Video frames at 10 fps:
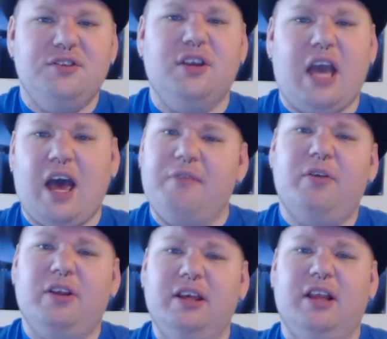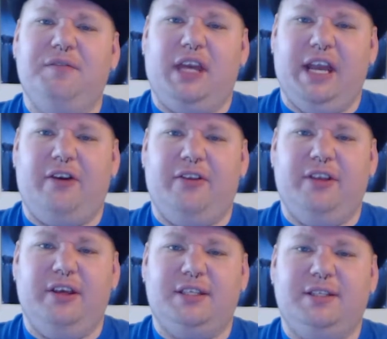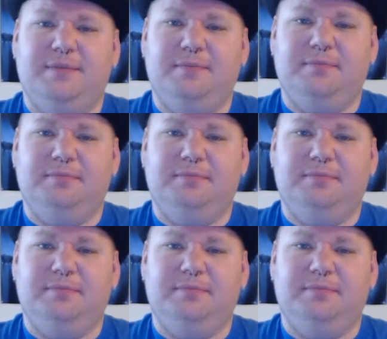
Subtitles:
So yeah, I really love the gear in this.